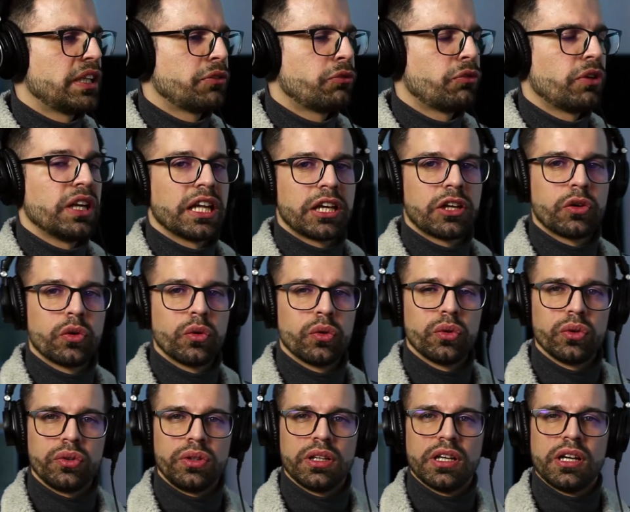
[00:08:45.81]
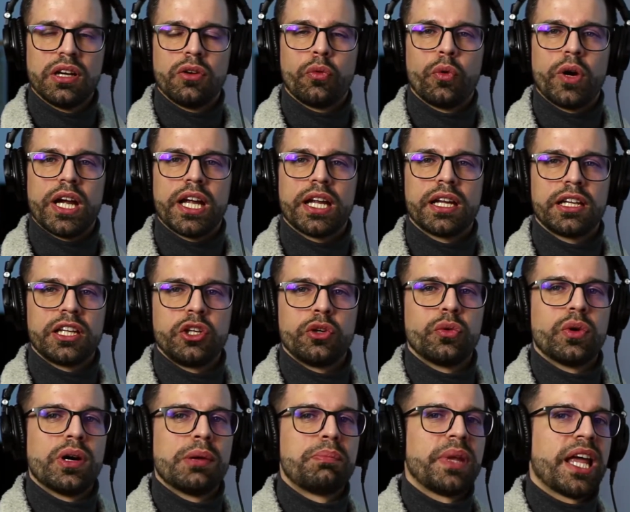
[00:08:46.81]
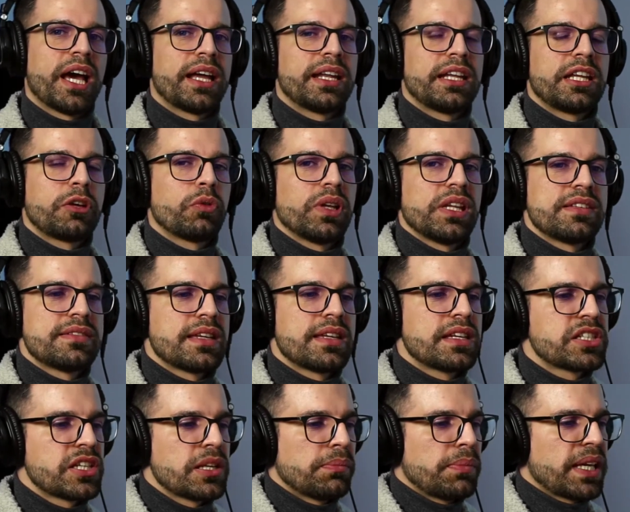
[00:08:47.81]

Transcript: really cool when you apply the equalization,